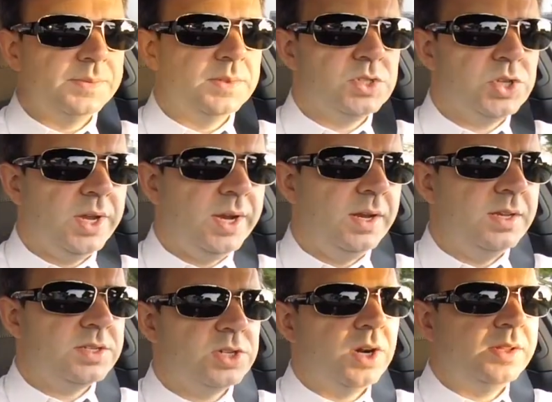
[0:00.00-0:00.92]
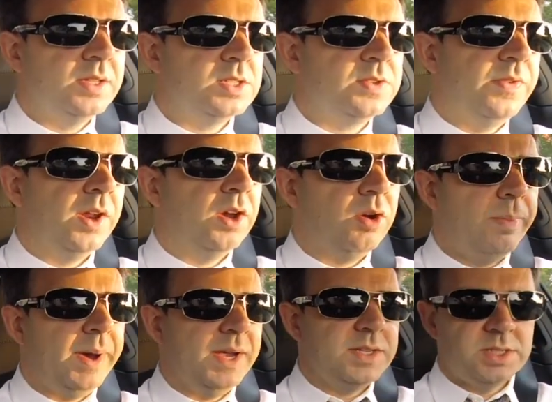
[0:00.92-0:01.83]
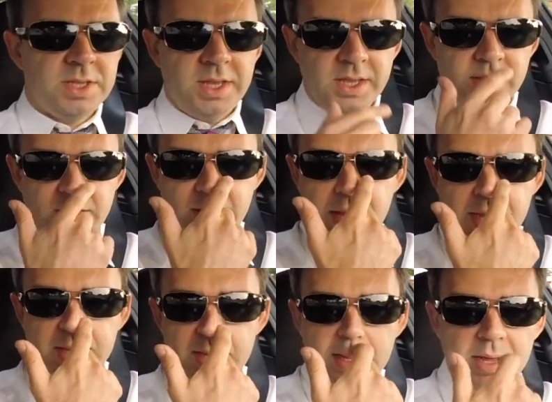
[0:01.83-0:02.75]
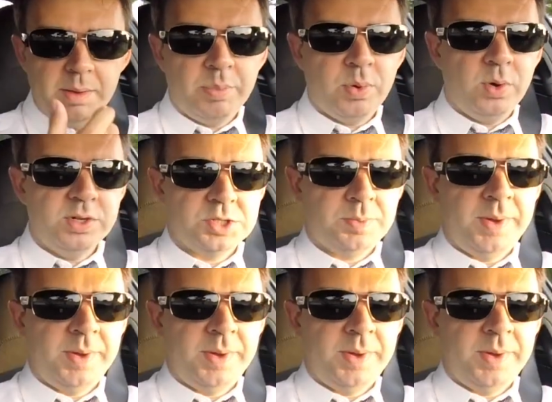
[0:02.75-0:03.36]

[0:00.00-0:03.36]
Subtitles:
So I need to start this video by saying that Porsche